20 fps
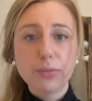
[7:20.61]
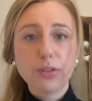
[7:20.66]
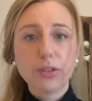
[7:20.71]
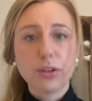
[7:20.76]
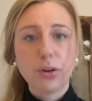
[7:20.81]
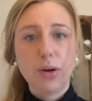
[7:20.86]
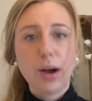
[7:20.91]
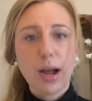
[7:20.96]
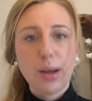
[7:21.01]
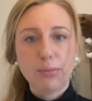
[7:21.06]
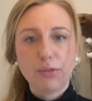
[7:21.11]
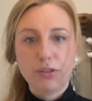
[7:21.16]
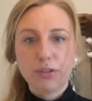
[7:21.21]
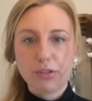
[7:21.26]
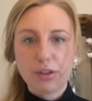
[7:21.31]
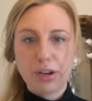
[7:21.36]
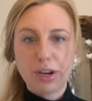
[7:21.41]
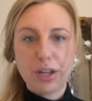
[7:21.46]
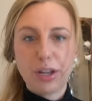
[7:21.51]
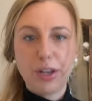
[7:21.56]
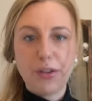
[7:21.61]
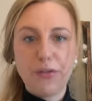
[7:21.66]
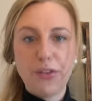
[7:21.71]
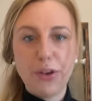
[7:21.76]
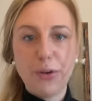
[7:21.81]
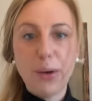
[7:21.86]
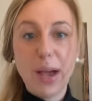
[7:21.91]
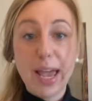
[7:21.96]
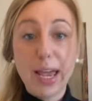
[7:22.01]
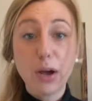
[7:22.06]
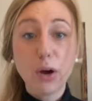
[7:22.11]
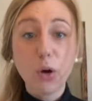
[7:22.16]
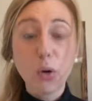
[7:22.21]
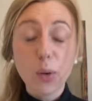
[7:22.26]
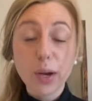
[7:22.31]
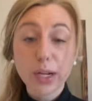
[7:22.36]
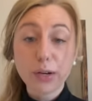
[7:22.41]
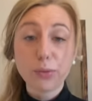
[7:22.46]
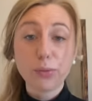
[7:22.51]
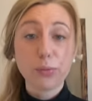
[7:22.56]
So I'm just going to give you a
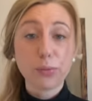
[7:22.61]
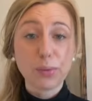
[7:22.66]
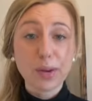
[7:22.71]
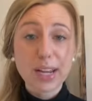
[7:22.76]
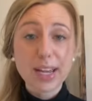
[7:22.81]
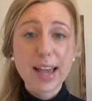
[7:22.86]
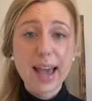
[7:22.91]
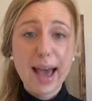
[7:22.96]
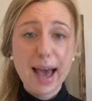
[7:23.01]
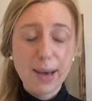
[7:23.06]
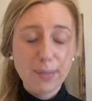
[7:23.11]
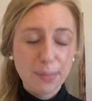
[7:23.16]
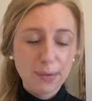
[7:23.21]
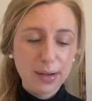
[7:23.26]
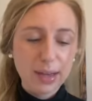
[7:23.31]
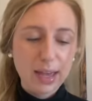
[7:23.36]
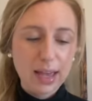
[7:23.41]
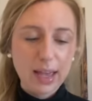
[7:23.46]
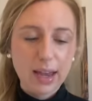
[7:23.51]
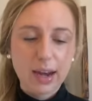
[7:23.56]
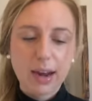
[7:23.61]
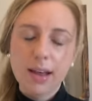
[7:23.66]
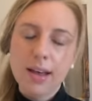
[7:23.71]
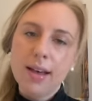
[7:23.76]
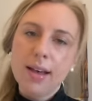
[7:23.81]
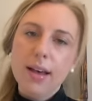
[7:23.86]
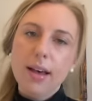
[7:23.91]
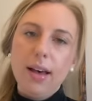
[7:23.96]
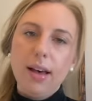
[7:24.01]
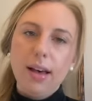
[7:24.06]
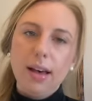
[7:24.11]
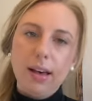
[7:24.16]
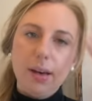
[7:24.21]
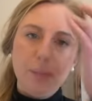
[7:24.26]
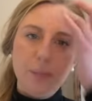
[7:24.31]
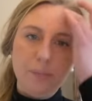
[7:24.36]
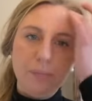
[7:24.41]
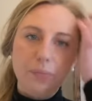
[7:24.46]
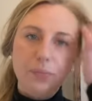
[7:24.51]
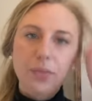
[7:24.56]
quick recap again
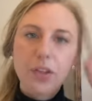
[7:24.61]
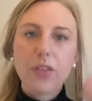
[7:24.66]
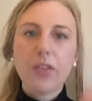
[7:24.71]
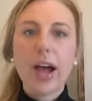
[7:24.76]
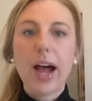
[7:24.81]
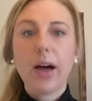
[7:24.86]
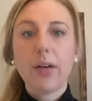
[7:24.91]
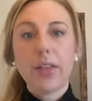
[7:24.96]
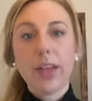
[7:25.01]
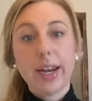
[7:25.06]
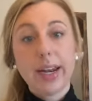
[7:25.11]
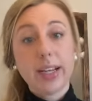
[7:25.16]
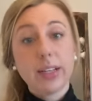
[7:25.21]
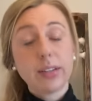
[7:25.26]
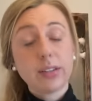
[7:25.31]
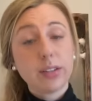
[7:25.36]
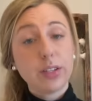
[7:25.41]
of how that is.